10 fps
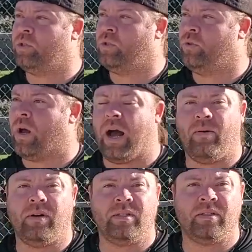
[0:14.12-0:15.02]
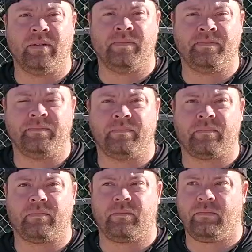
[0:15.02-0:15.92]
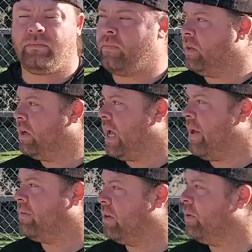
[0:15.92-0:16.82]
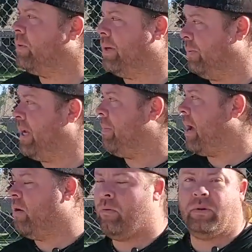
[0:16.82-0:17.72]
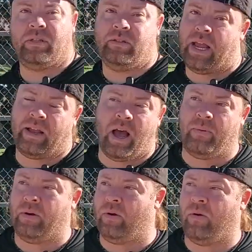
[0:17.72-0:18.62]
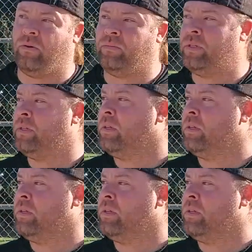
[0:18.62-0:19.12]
2 hours after we get back home, which thank God we were home.